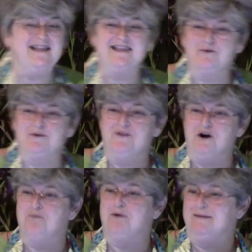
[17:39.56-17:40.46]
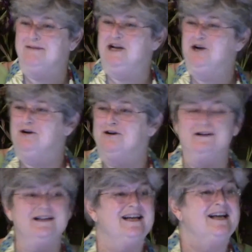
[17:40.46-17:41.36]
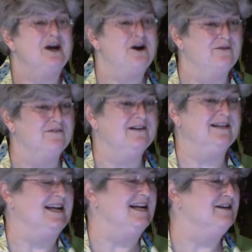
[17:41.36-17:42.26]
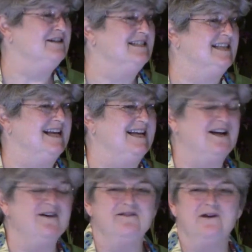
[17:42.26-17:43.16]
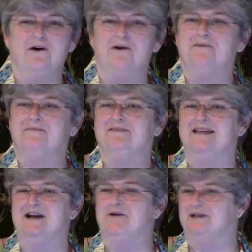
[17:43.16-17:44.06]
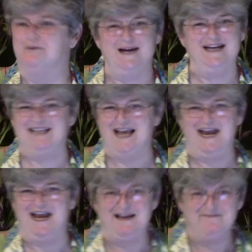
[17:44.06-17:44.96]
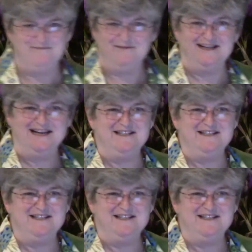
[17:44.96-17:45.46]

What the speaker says: think we've all probably heard over years that and Louise Hay really